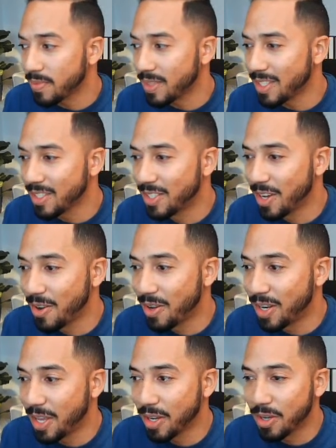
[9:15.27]
So
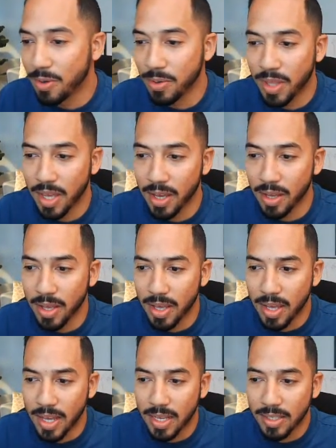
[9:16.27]
another cool thing
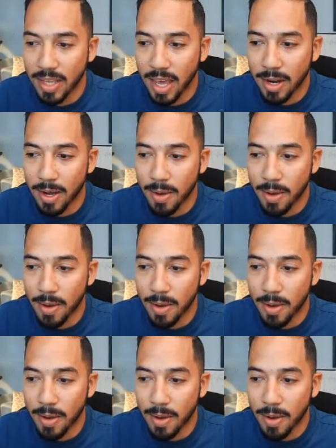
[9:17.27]
is that